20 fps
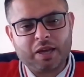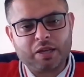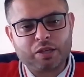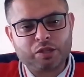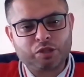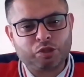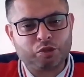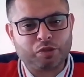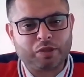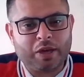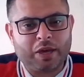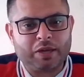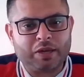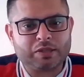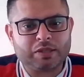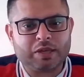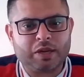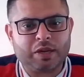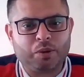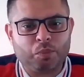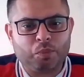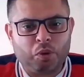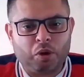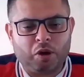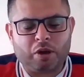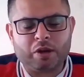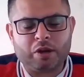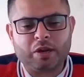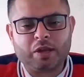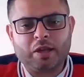
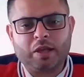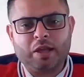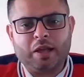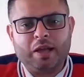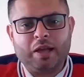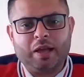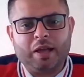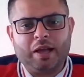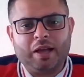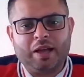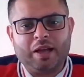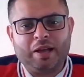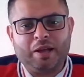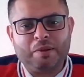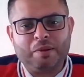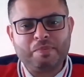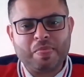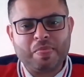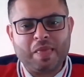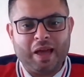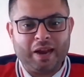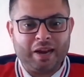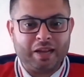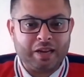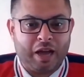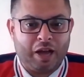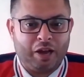2001, and I